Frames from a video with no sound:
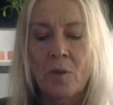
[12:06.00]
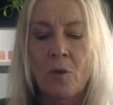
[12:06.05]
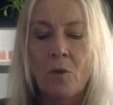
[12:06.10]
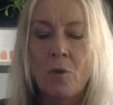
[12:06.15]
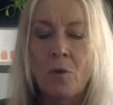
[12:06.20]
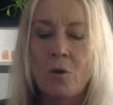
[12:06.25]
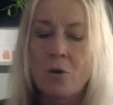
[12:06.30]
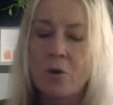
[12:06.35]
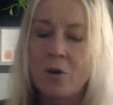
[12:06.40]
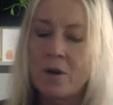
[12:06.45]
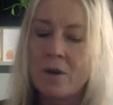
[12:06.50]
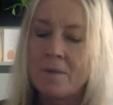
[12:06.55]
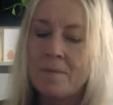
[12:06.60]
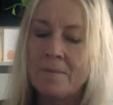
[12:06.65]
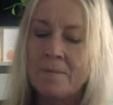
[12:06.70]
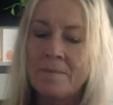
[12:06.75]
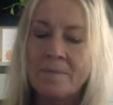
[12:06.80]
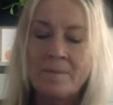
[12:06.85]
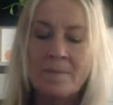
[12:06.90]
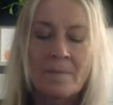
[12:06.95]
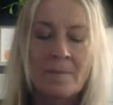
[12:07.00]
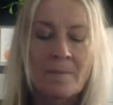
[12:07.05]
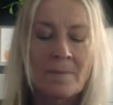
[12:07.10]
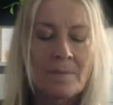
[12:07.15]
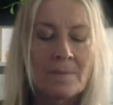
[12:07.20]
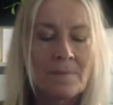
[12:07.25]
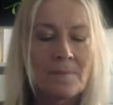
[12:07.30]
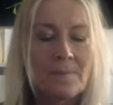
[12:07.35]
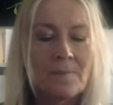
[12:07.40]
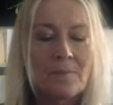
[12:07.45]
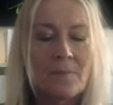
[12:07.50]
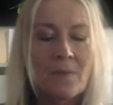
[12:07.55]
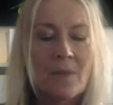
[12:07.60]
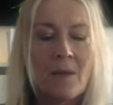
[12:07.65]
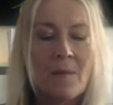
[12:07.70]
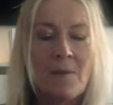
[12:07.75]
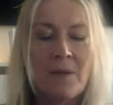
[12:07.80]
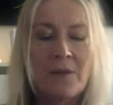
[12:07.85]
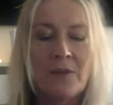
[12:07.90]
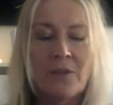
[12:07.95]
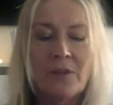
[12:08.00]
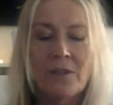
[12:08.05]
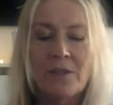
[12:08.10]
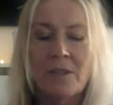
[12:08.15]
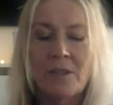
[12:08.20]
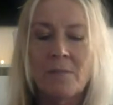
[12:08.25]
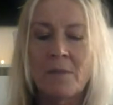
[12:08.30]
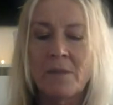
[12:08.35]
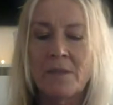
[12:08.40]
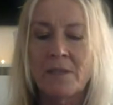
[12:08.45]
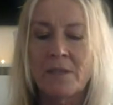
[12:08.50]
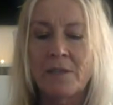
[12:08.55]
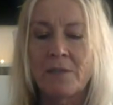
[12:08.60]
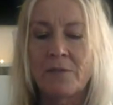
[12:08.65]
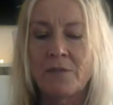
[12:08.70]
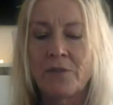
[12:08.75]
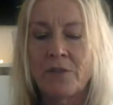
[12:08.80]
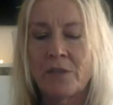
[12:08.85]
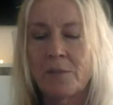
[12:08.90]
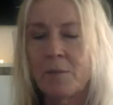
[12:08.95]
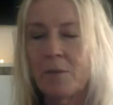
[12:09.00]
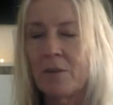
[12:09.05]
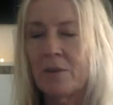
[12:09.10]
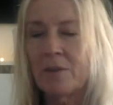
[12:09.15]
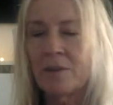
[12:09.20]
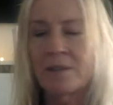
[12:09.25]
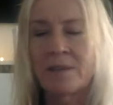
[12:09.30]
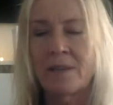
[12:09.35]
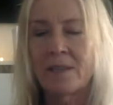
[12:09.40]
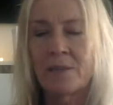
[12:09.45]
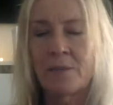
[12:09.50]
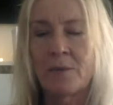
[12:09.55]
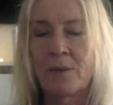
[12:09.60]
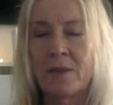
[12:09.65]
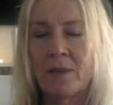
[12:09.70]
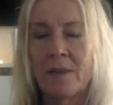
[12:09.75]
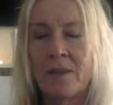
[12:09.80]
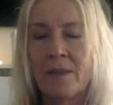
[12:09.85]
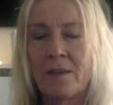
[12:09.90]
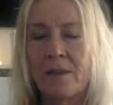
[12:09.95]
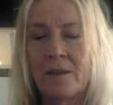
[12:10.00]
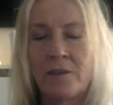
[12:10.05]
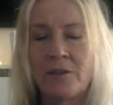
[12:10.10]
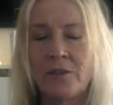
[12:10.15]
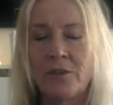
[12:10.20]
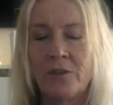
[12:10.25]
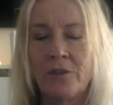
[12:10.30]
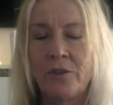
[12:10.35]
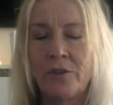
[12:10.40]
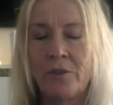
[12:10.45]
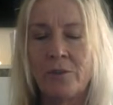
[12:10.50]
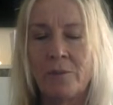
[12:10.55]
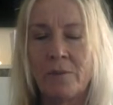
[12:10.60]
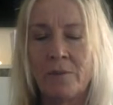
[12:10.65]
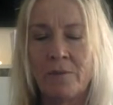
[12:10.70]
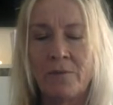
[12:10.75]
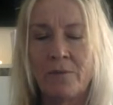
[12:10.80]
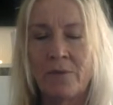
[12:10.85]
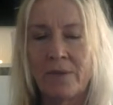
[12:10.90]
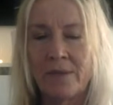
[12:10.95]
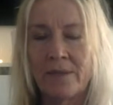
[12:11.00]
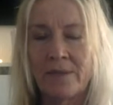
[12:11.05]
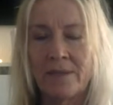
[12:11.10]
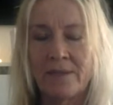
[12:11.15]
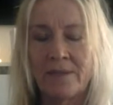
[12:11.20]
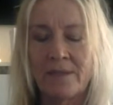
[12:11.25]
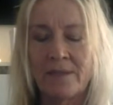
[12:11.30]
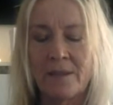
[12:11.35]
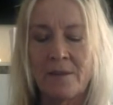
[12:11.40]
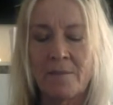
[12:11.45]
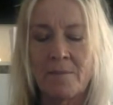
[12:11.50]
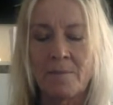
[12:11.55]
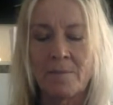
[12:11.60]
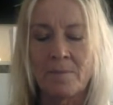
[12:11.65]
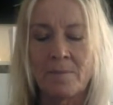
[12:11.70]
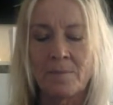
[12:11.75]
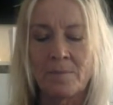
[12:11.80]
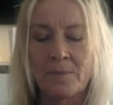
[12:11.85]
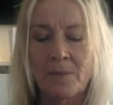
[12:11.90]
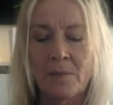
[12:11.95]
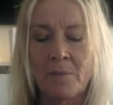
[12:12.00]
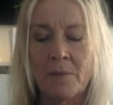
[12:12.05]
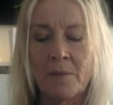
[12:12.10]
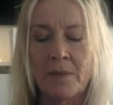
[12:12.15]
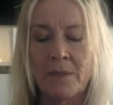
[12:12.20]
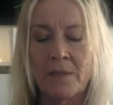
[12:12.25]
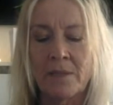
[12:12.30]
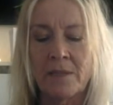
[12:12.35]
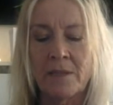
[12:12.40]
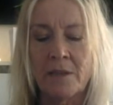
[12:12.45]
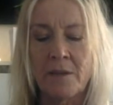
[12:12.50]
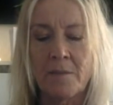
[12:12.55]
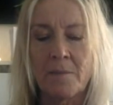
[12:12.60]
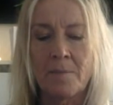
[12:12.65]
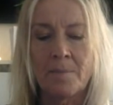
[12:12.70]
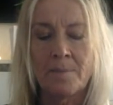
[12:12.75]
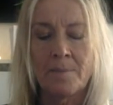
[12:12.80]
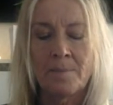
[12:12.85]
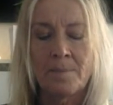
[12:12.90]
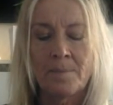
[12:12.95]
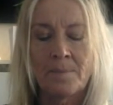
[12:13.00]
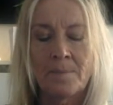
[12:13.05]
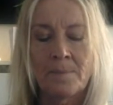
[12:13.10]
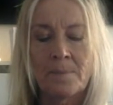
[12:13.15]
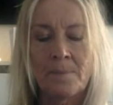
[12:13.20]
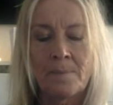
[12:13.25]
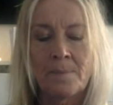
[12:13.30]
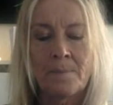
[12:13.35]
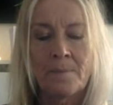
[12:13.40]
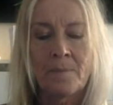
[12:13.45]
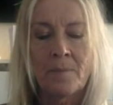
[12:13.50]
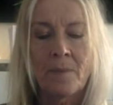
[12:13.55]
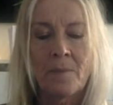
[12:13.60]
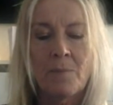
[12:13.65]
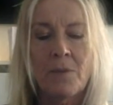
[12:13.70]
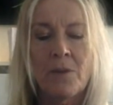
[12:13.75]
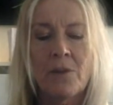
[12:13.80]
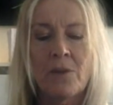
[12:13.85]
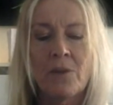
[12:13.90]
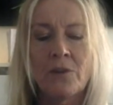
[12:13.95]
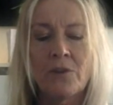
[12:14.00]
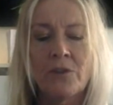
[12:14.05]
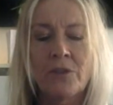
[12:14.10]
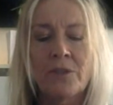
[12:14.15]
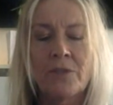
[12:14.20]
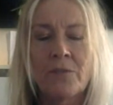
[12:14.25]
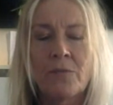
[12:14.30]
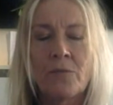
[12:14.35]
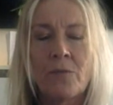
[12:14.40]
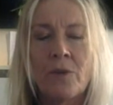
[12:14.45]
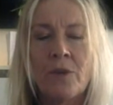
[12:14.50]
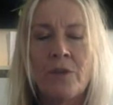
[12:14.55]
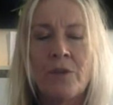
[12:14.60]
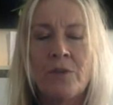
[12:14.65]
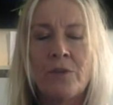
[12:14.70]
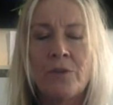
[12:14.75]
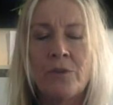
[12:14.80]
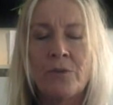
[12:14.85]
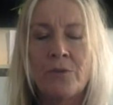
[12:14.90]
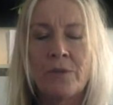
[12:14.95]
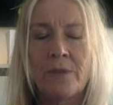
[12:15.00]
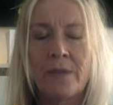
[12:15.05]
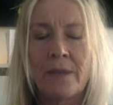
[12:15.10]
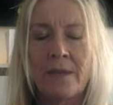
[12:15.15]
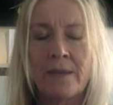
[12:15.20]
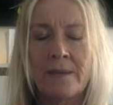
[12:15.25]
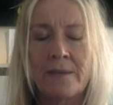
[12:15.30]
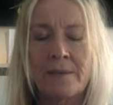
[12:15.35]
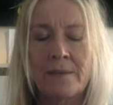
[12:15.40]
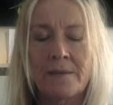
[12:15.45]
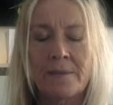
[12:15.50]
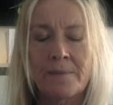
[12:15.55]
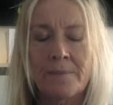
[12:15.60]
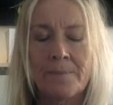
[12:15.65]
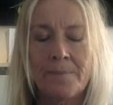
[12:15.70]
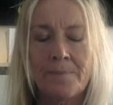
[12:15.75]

Or am I adjusting myself just because that's what I think I should do before I sit down and meditate? Be conscious of why you do things.